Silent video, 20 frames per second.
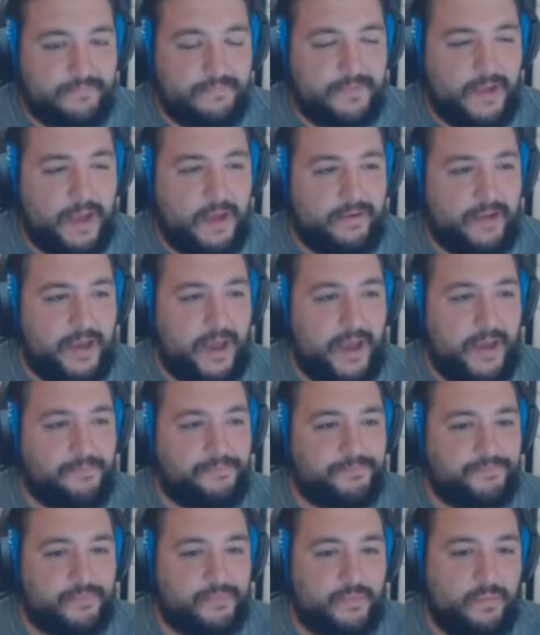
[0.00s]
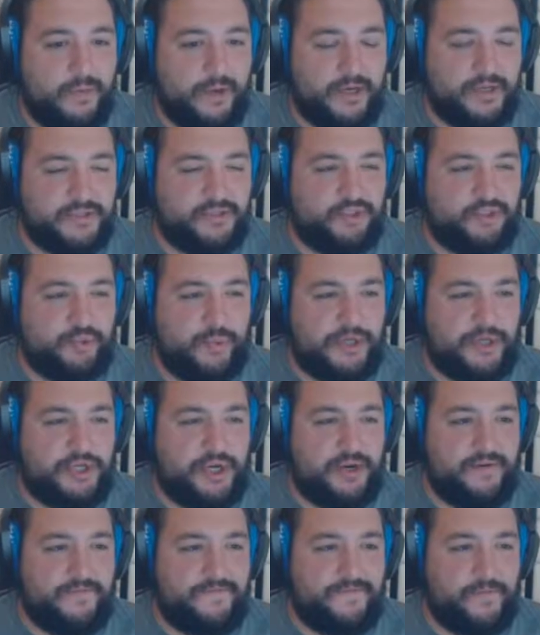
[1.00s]
Okay. We're gonna switch
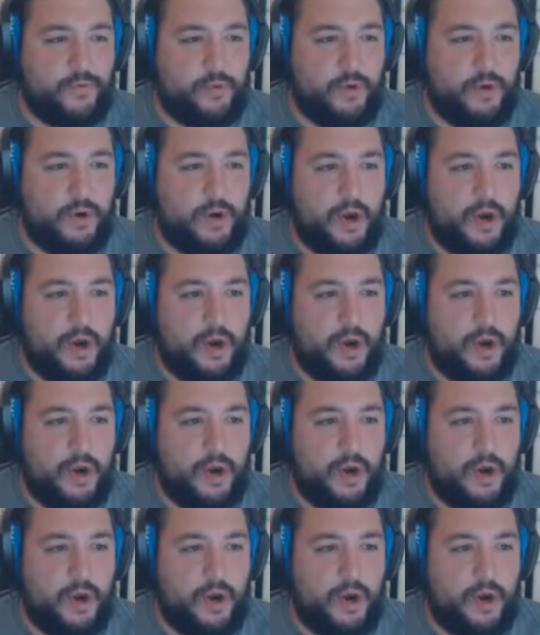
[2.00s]
it for